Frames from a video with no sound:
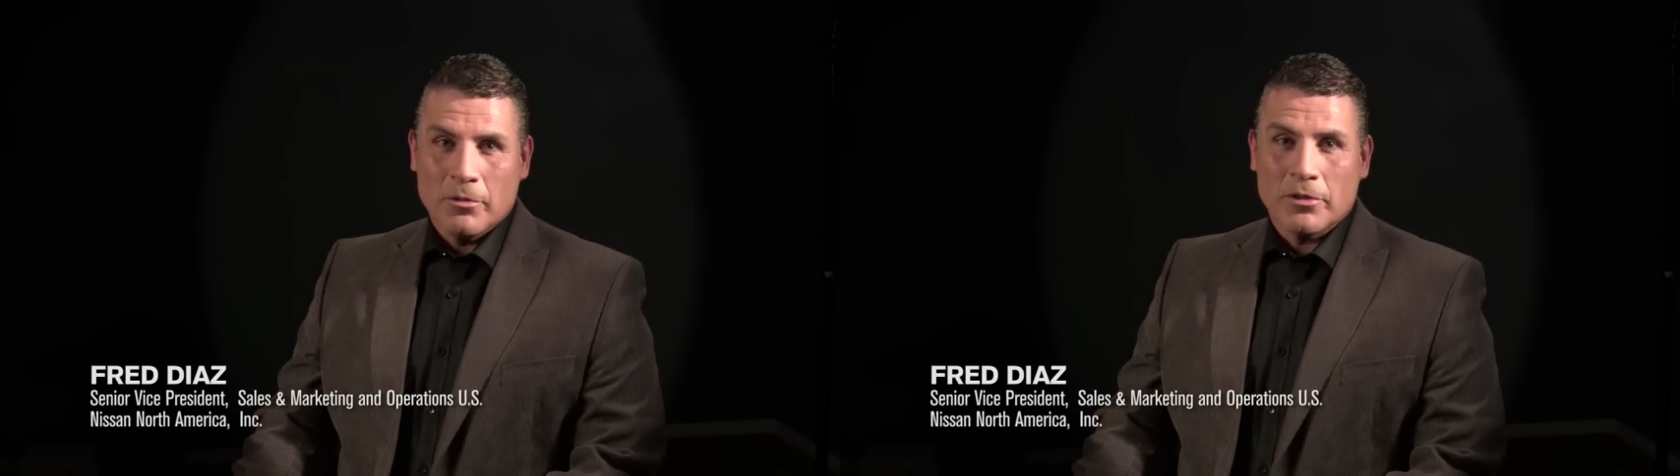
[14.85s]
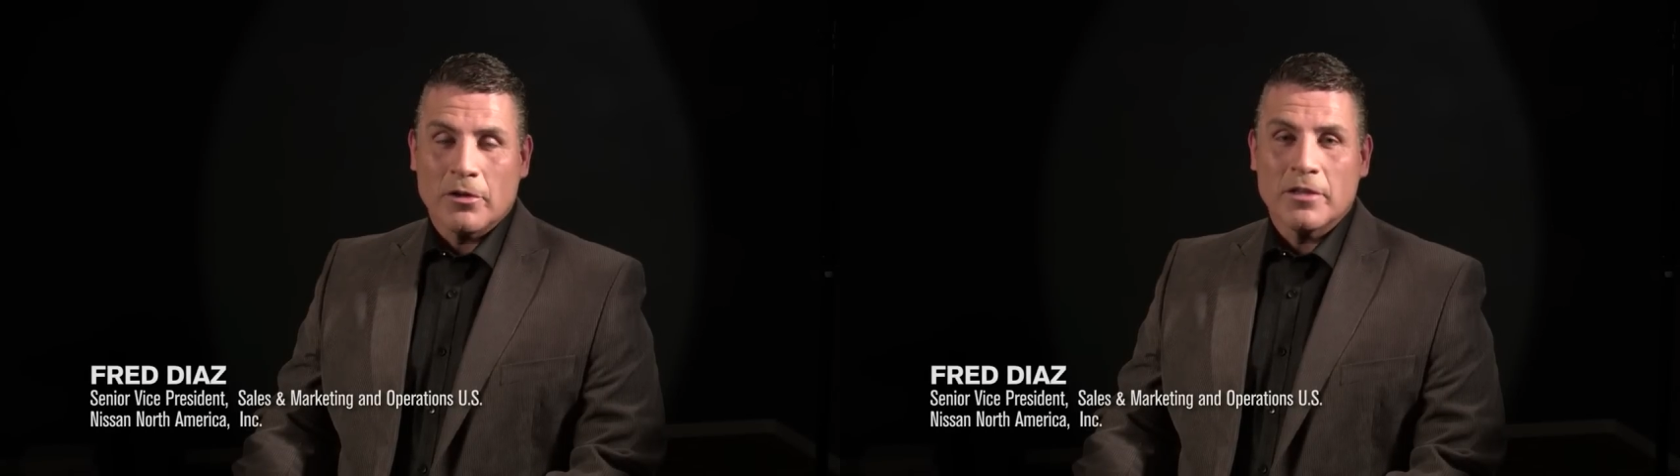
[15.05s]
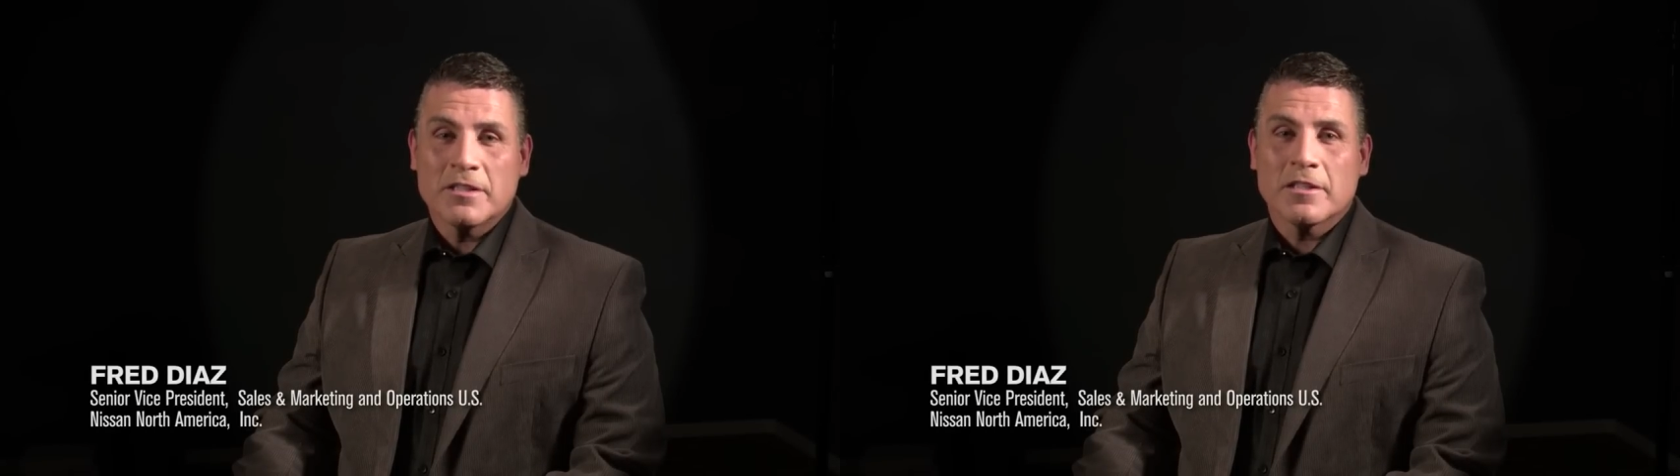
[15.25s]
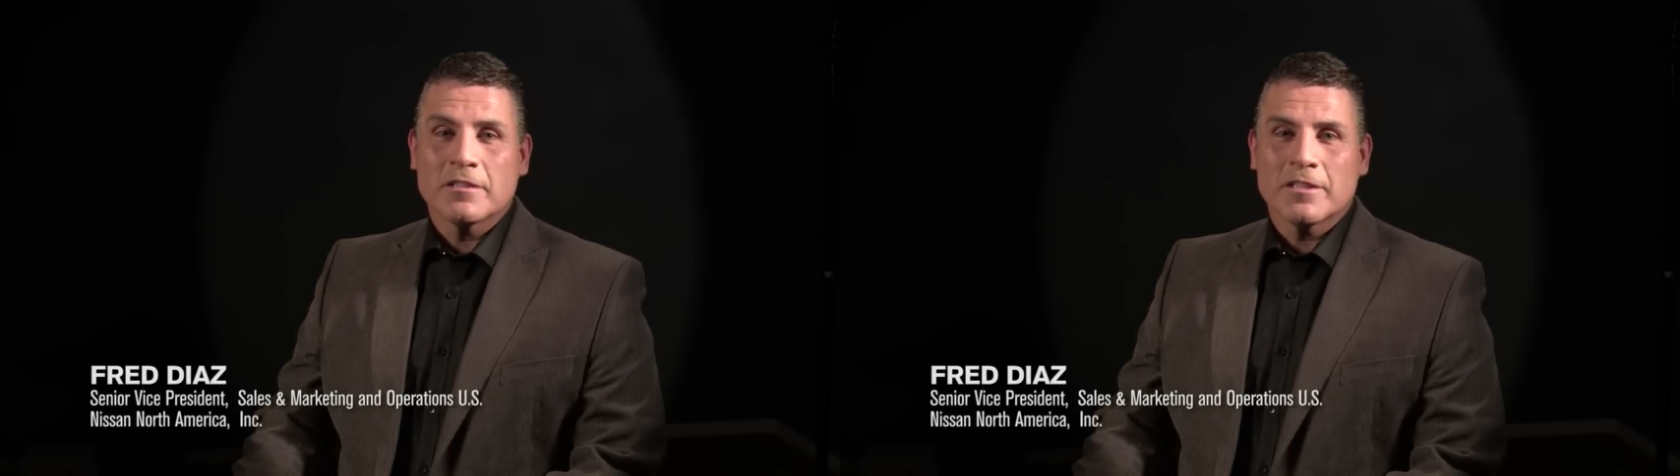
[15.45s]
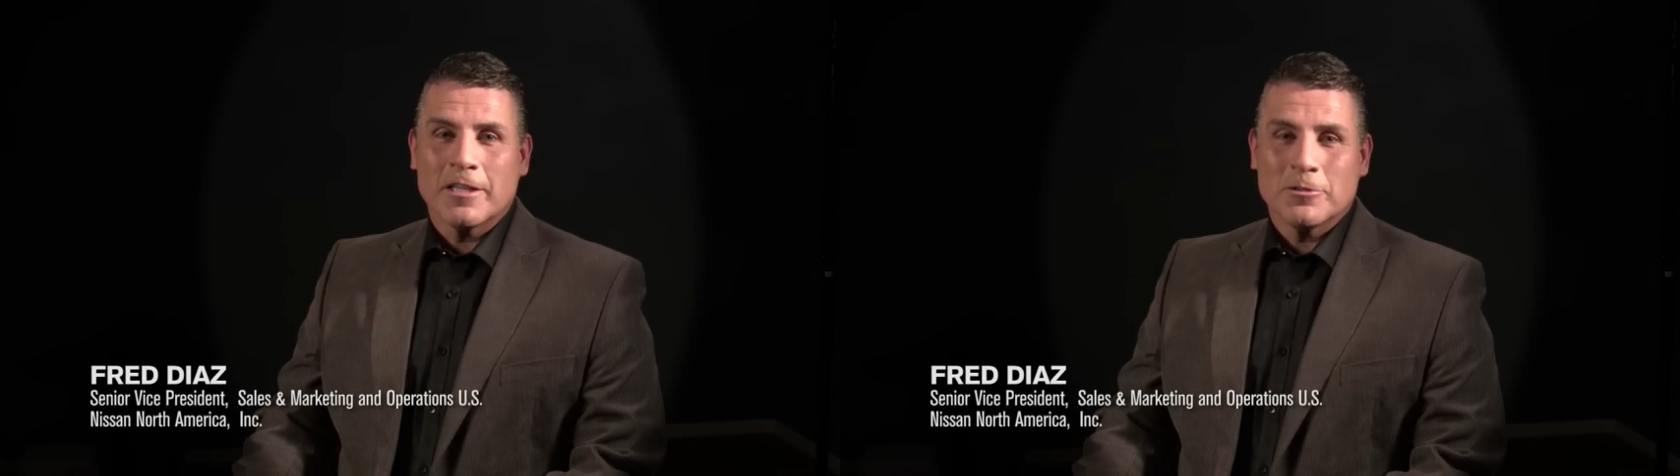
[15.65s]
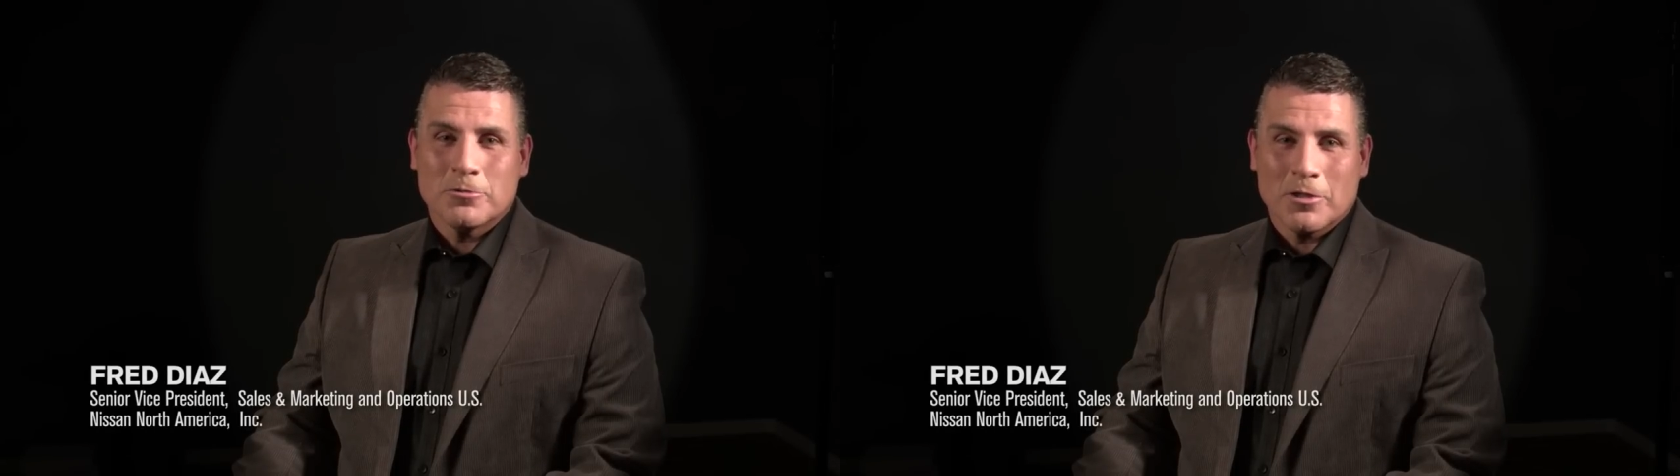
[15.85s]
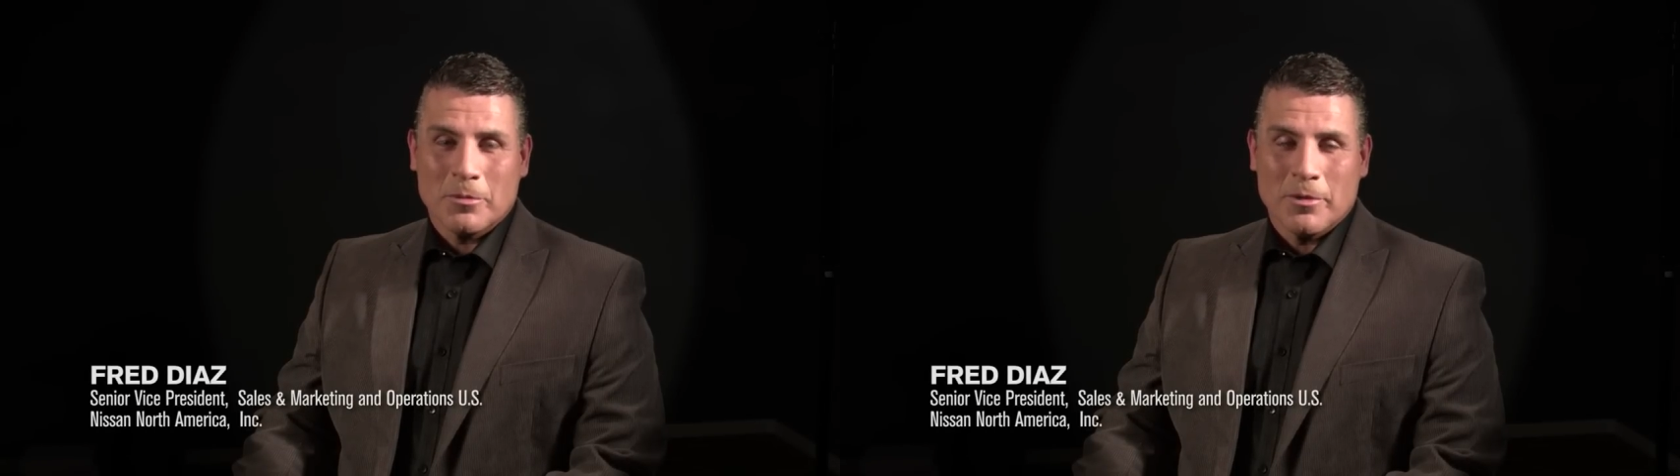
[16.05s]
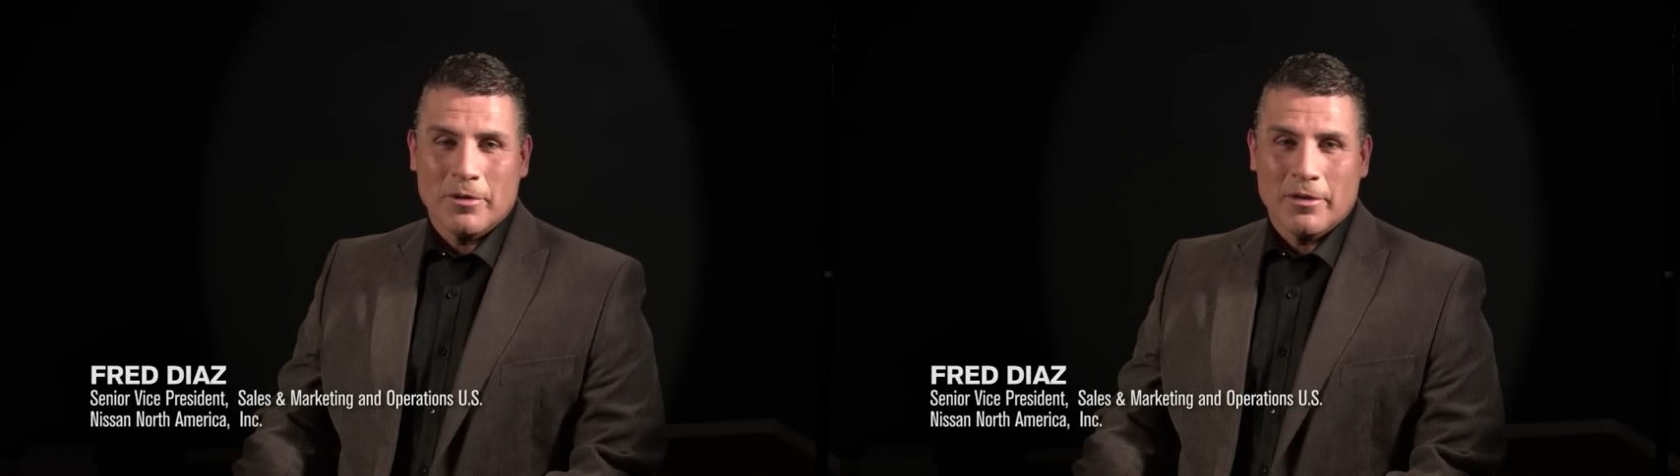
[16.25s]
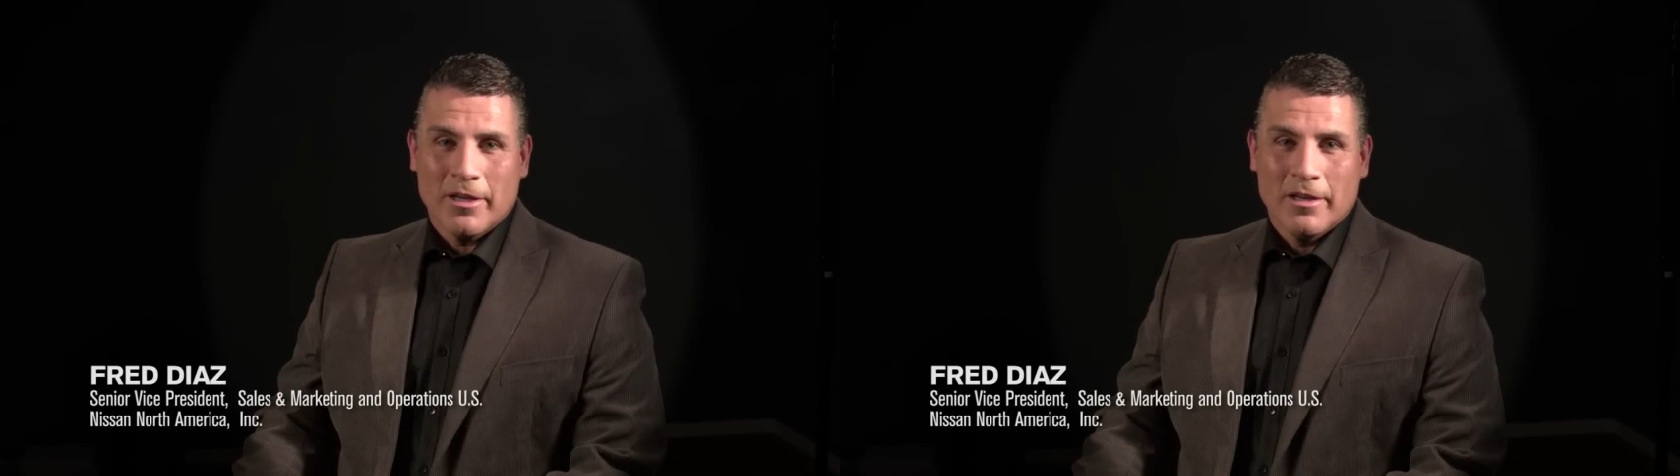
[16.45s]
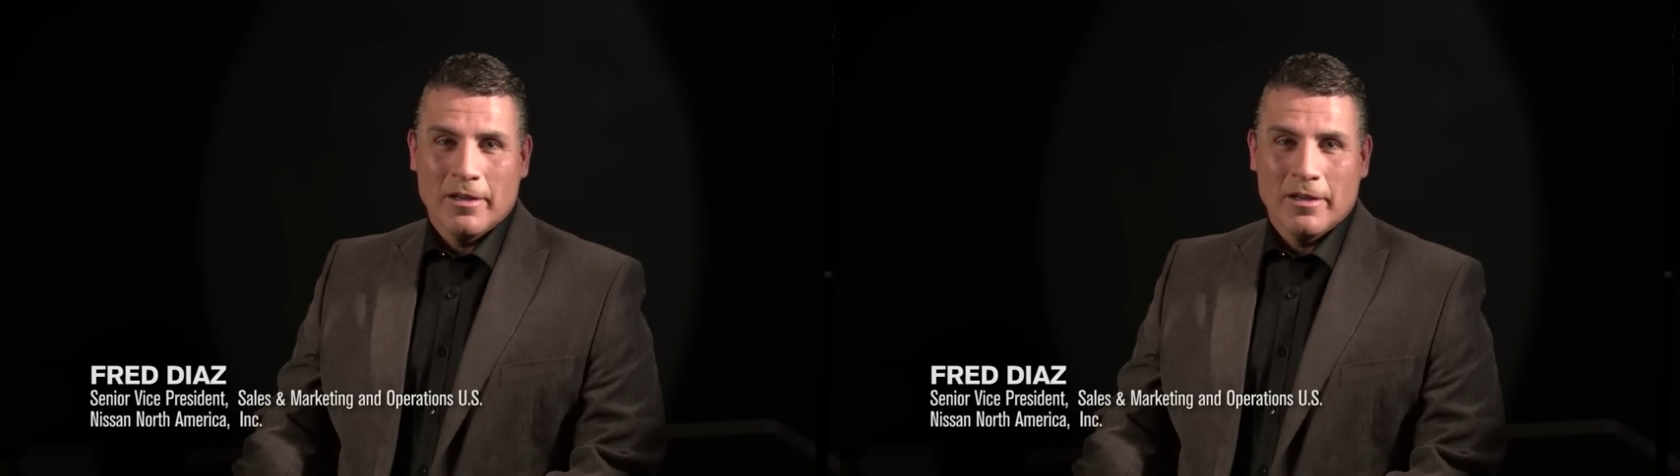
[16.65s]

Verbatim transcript: with our Nissan Titan Truckumentary.